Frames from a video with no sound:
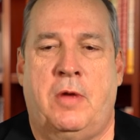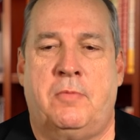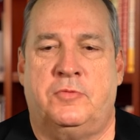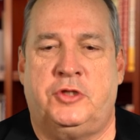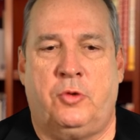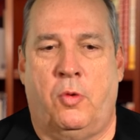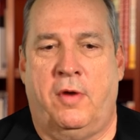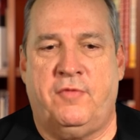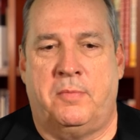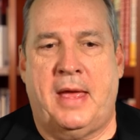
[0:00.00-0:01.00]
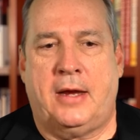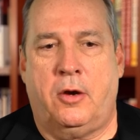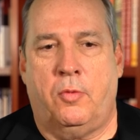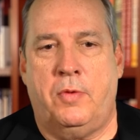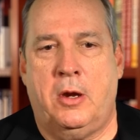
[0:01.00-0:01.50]
story from my
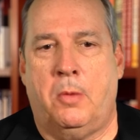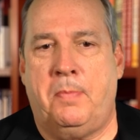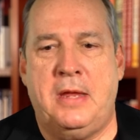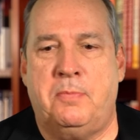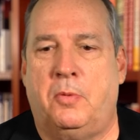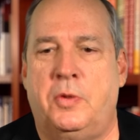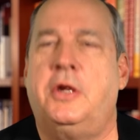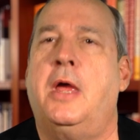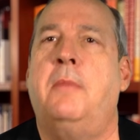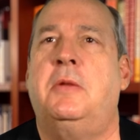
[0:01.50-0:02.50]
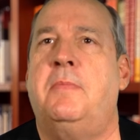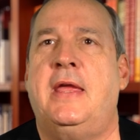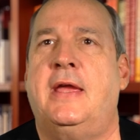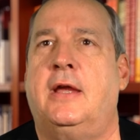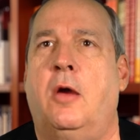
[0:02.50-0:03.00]
career, people would come to
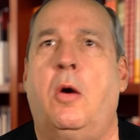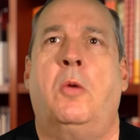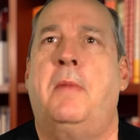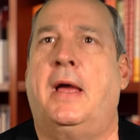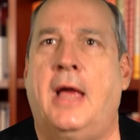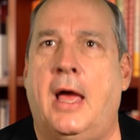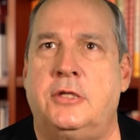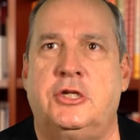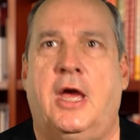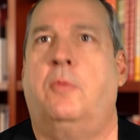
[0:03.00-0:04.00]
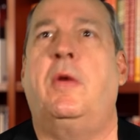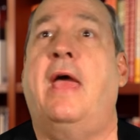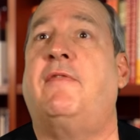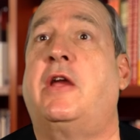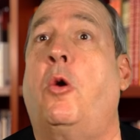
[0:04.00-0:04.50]
me and go, oh my God, John, we
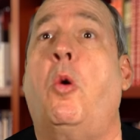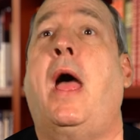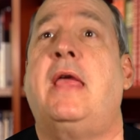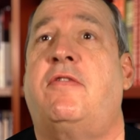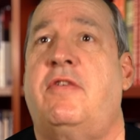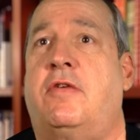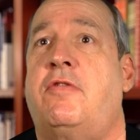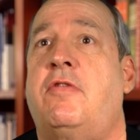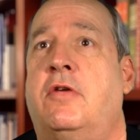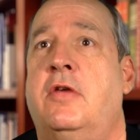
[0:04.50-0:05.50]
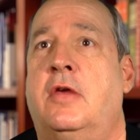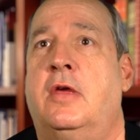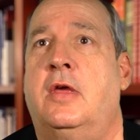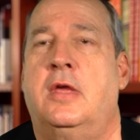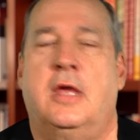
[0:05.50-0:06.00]
have a crisis.
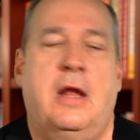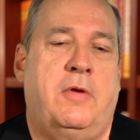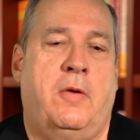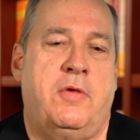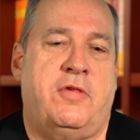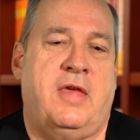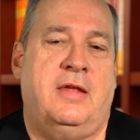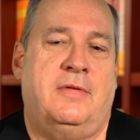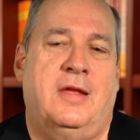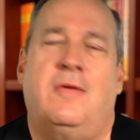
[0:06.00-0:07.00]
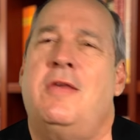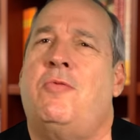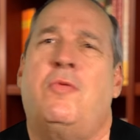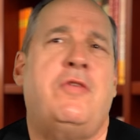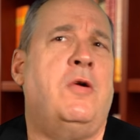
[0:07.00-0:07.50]
And I would always say, as
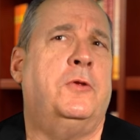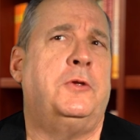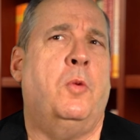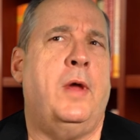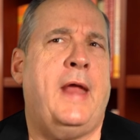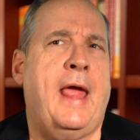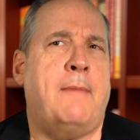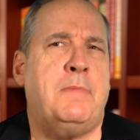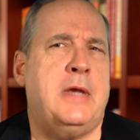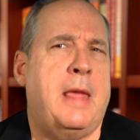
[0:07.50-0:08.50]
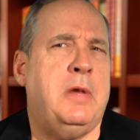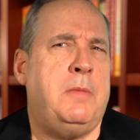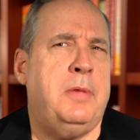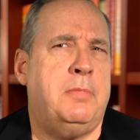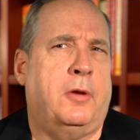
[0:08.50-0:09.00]
a result of what happened, how many
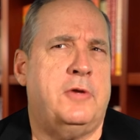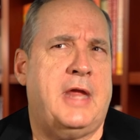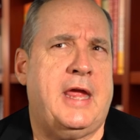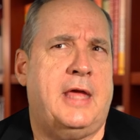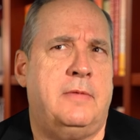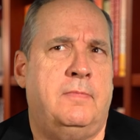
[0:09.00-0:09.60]
people are dead?